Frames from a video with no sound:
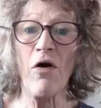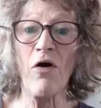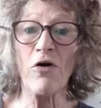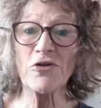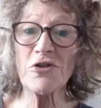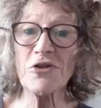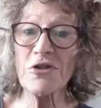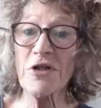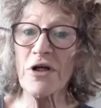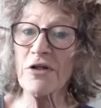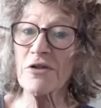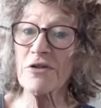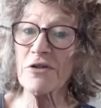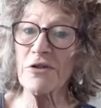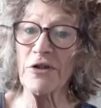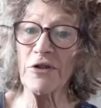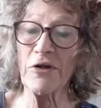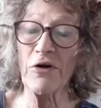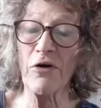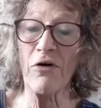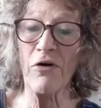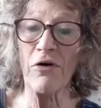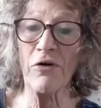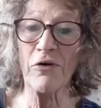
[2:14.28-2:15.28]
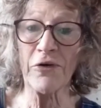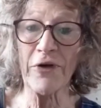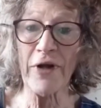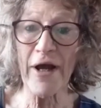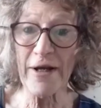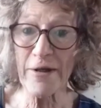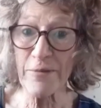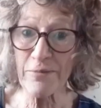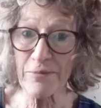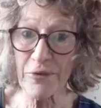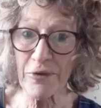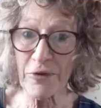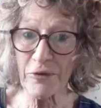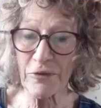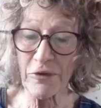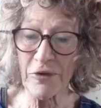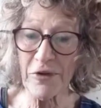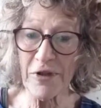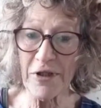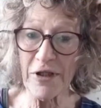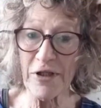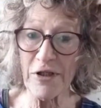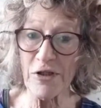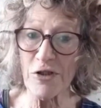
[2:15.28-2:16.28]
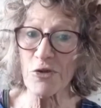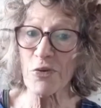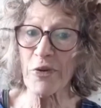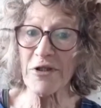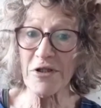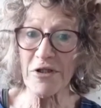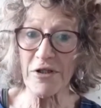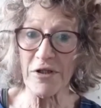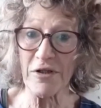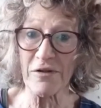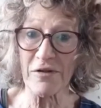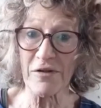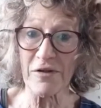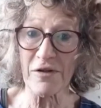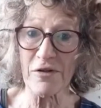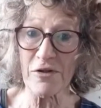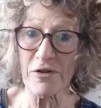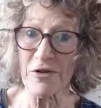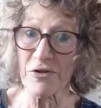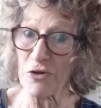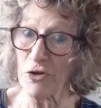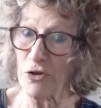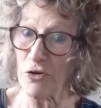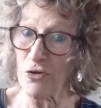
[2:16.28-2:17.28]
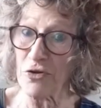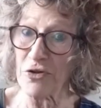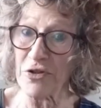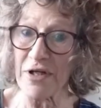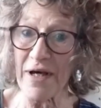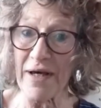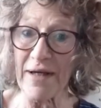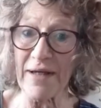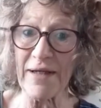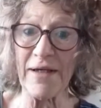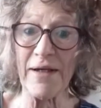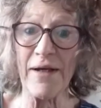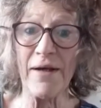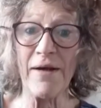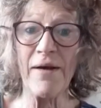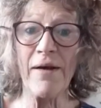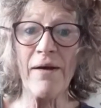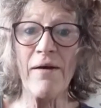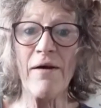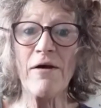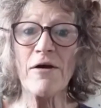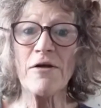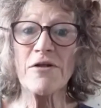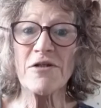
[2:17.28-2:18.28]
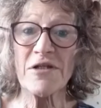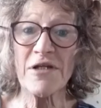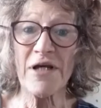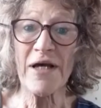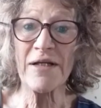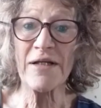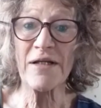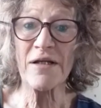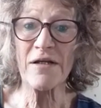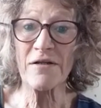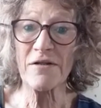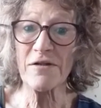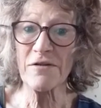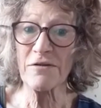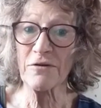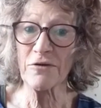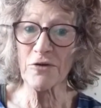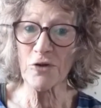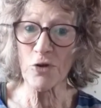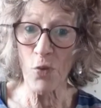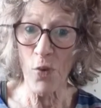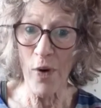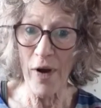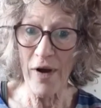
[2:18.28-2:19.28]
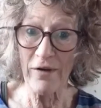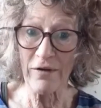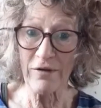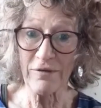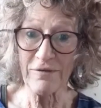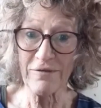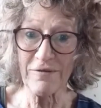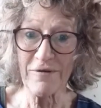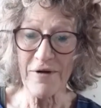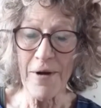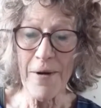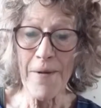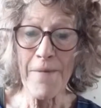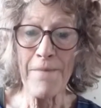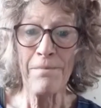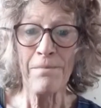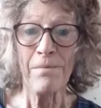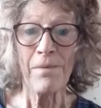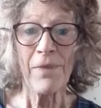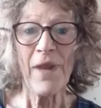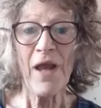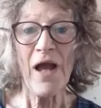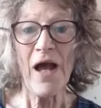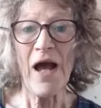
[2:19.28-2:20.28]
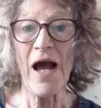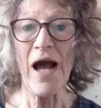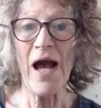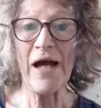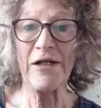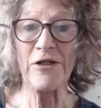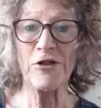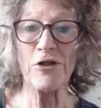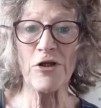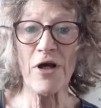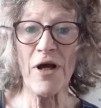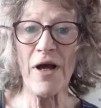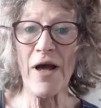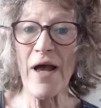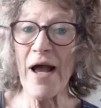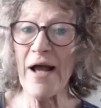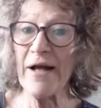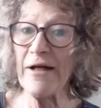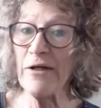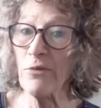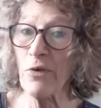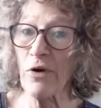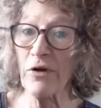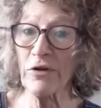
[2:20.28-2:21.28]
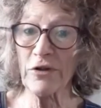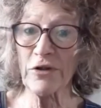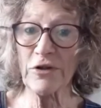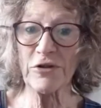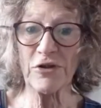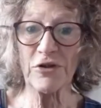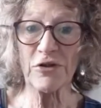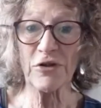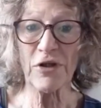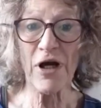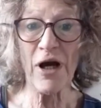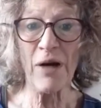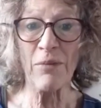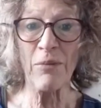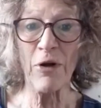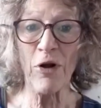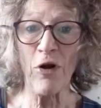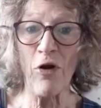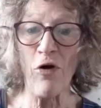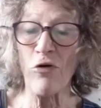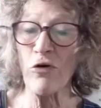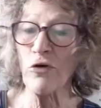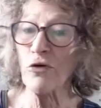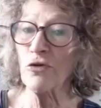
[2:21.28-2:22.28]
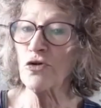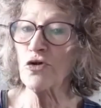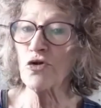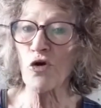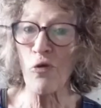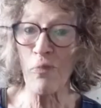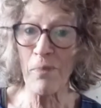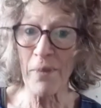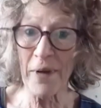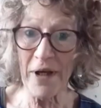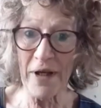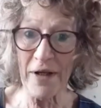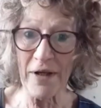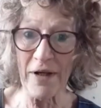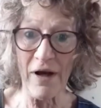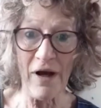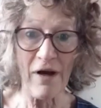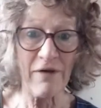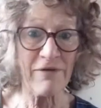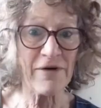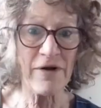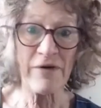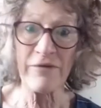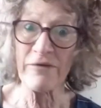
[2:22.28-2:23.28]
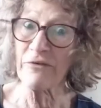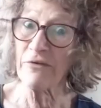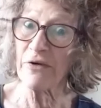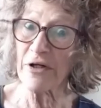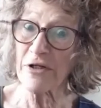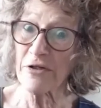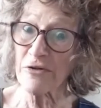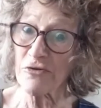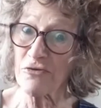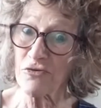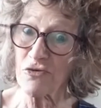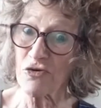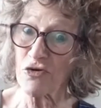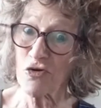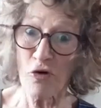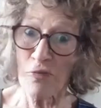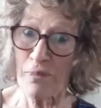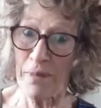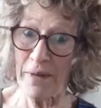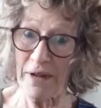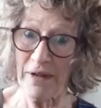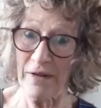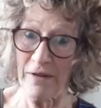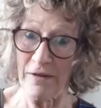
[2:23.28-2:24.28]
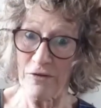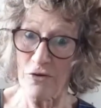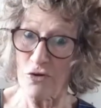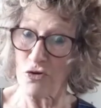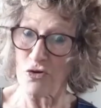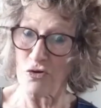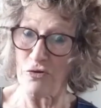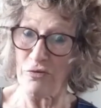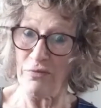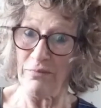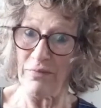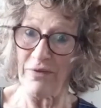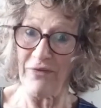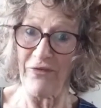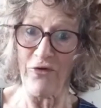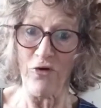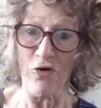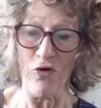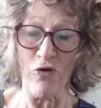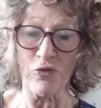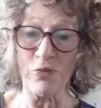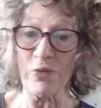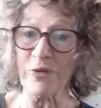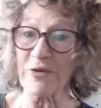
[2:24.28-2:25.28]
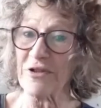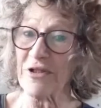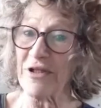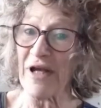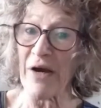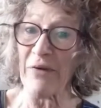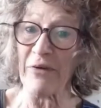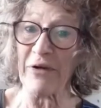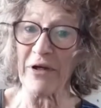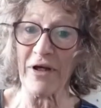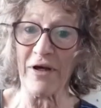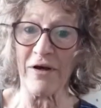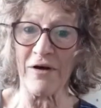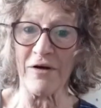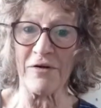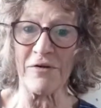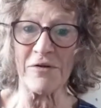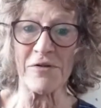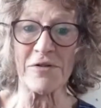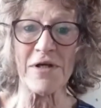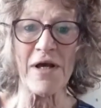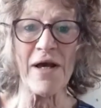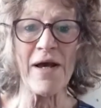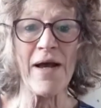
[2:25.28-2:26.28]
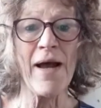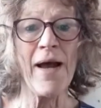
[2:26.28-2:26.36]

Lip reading: starting on April the 20th, Tuesday, 10 till 12. And anyone can come along, drop in. I've never run a drop-in Zoom before. We'll see how it goes.